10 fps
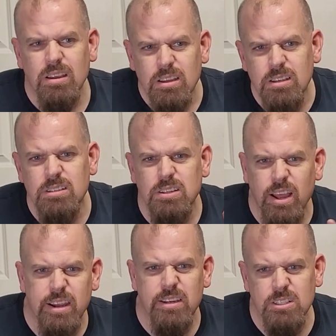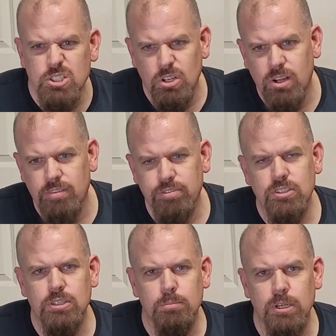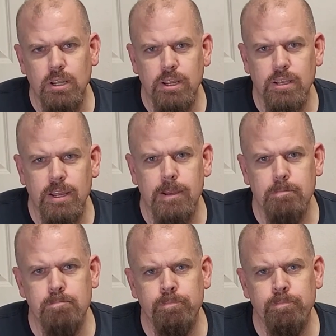his lighting's off or something like that,